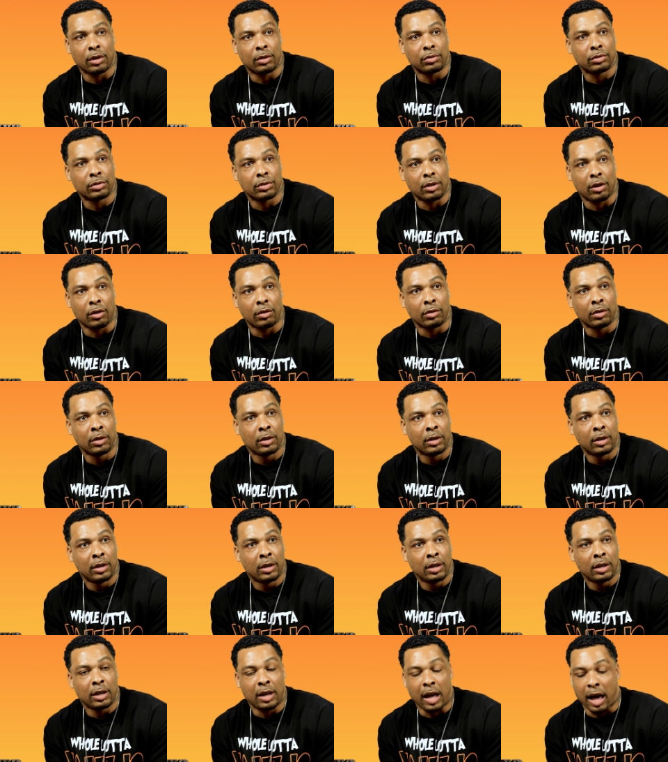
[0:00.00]
You know, so
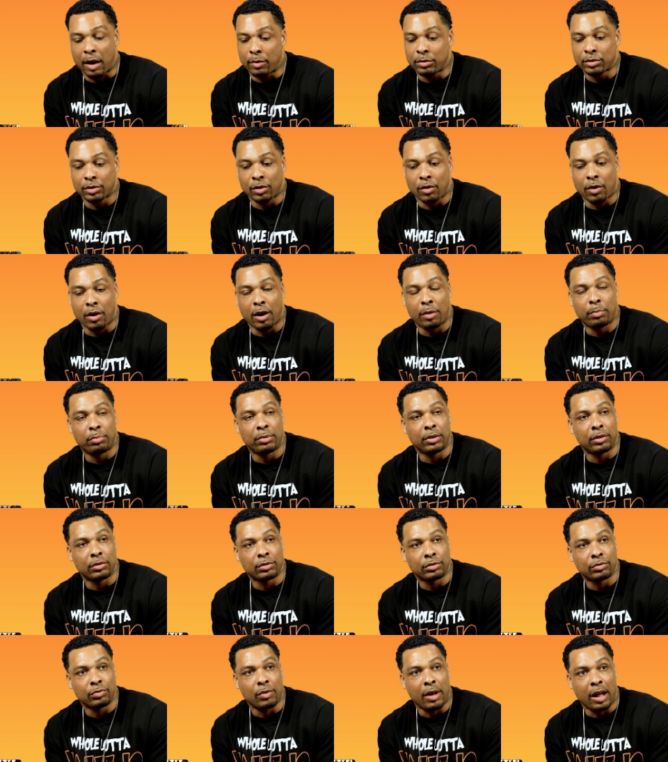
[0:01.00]
that was a hard
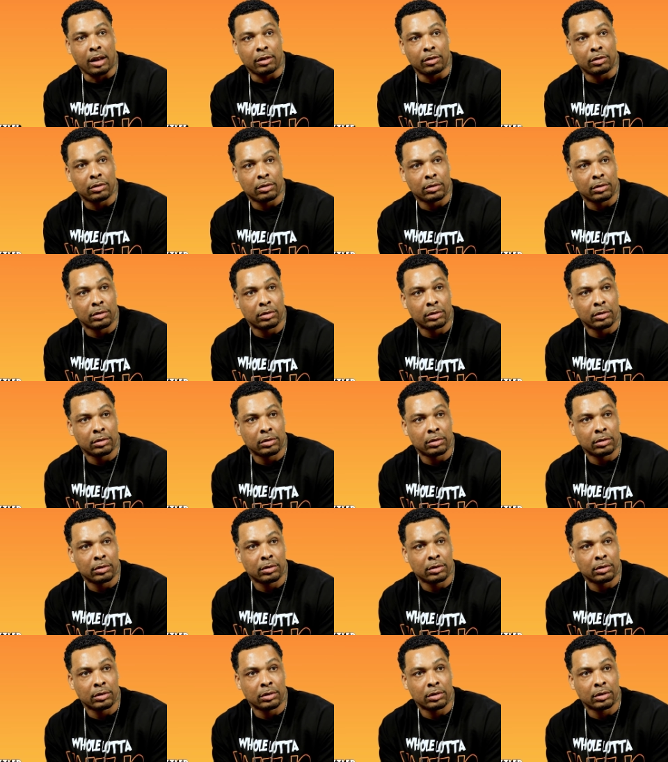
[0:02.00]
pill to swallow.
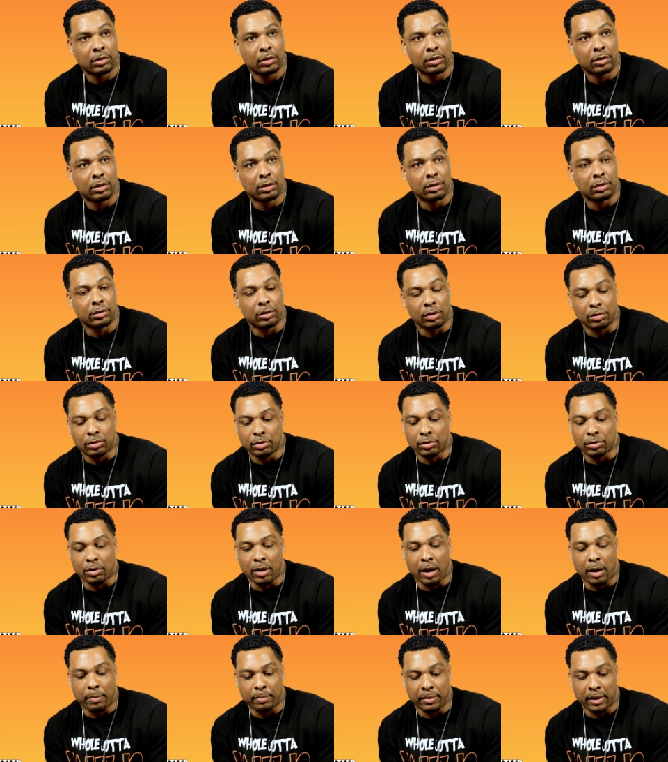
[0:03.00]
You know,
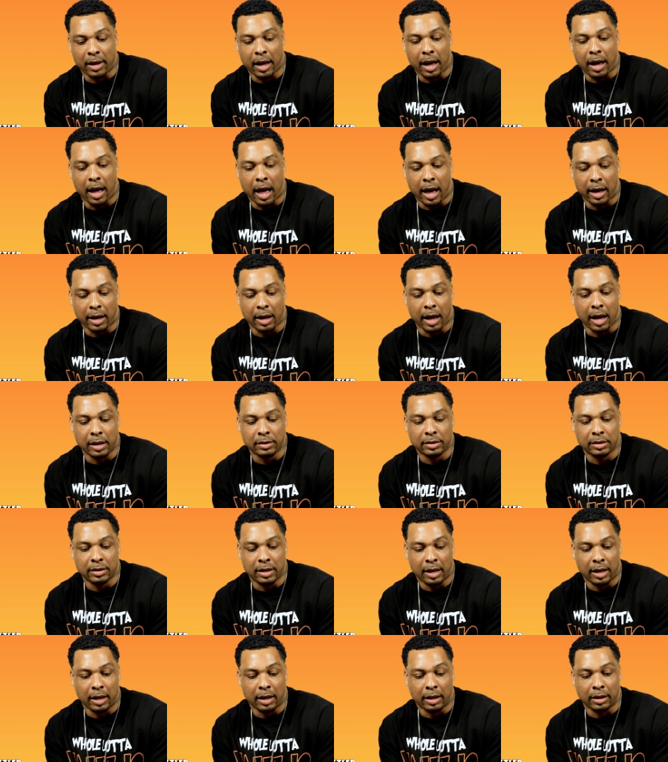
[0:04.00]
so I mean, I, I, I
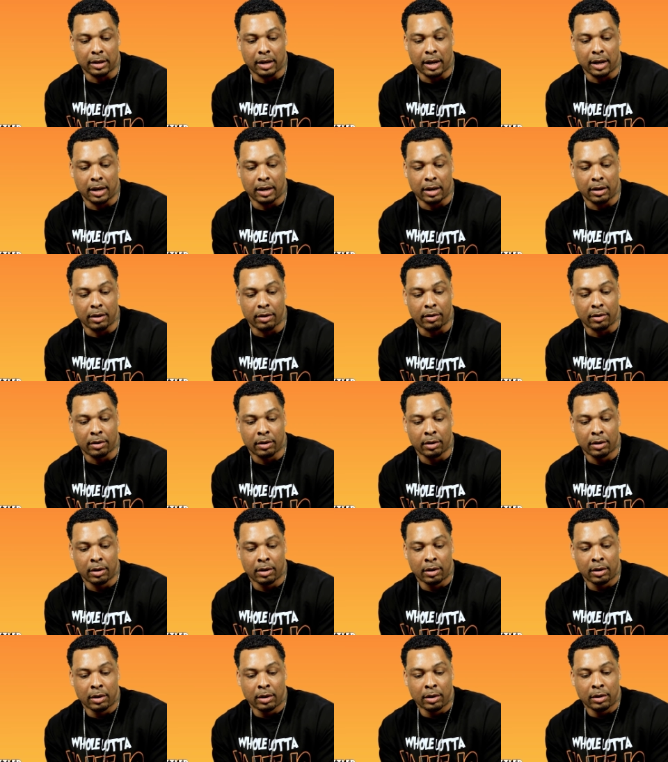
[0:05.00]
stay in their ear.
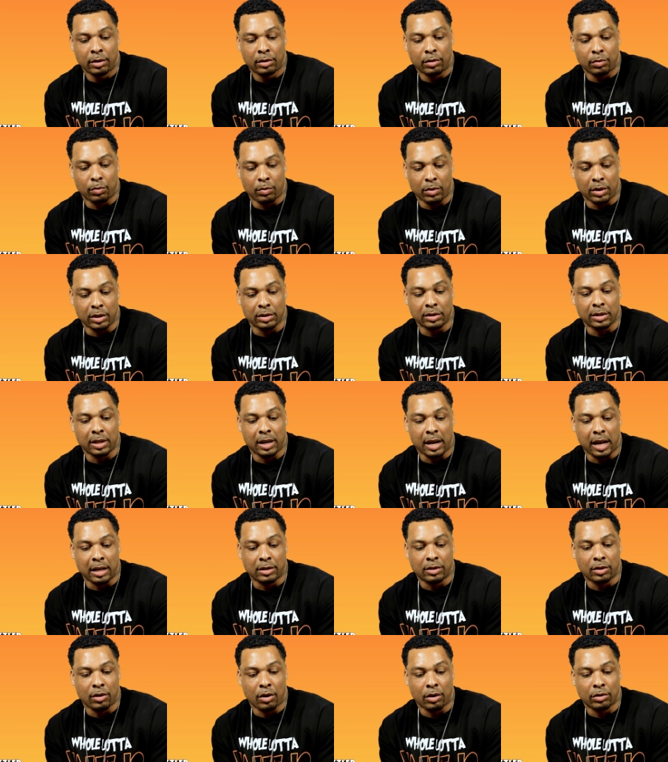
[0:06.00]
The ones that
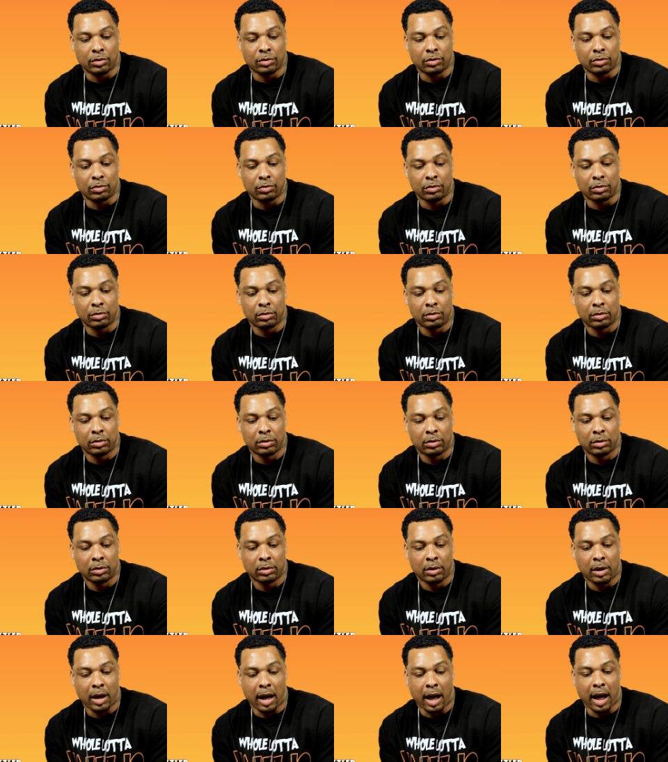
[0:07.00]
I talk to,
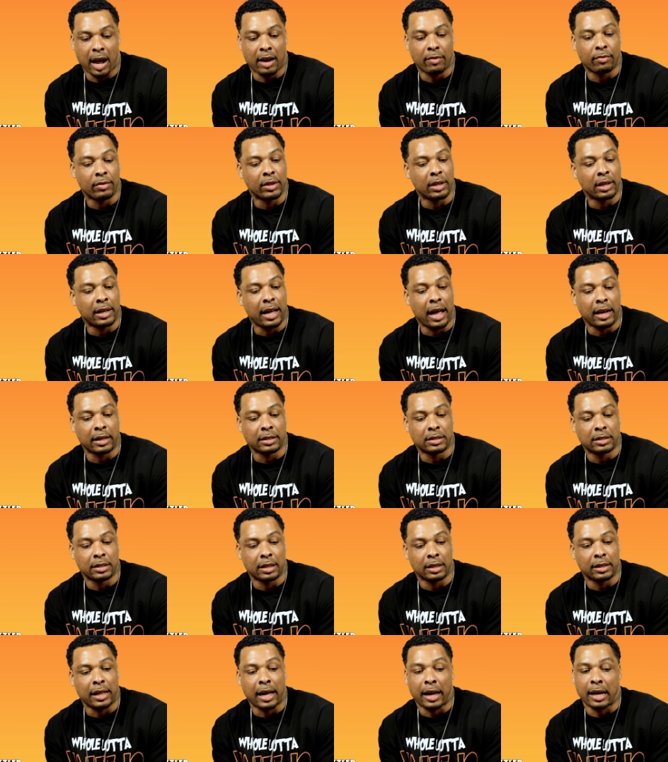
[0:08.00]
I ain't really got a
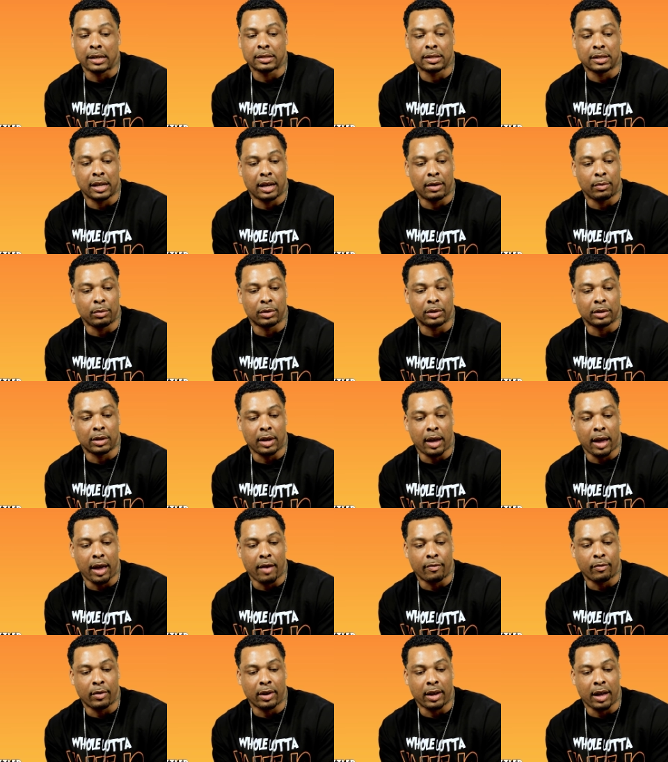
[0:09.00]
chance, like I say, with the
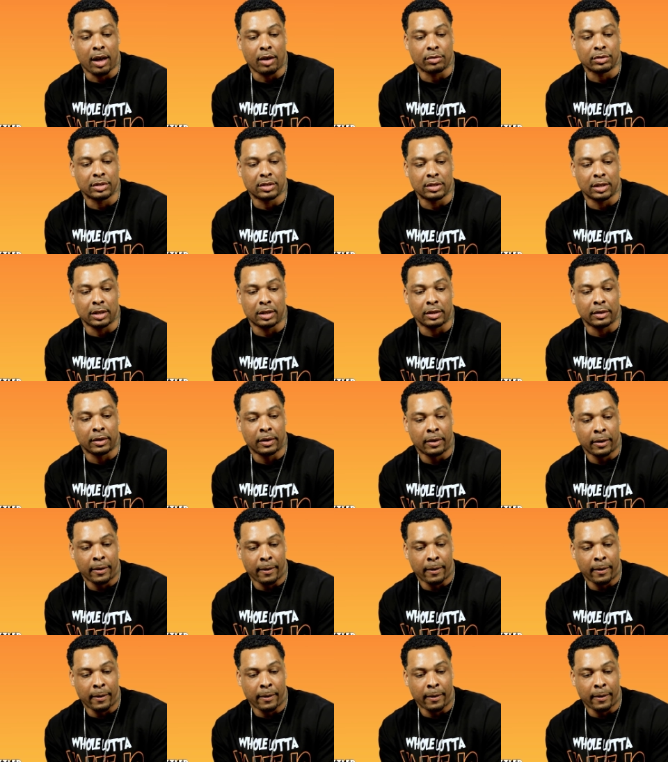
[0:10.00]
halfway house shit